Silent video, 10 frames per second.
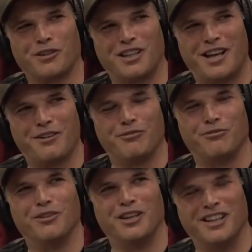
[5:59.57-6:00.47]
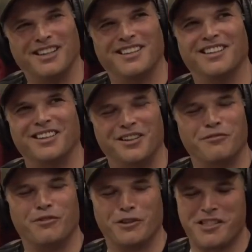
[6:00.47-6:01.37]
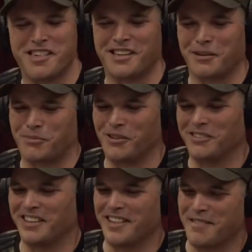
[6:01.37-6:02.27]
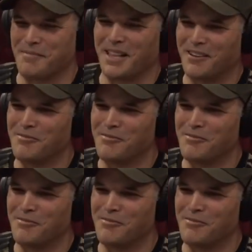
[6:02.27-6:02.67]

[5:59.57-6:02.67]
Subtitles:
lot of unphotogenic protests, but that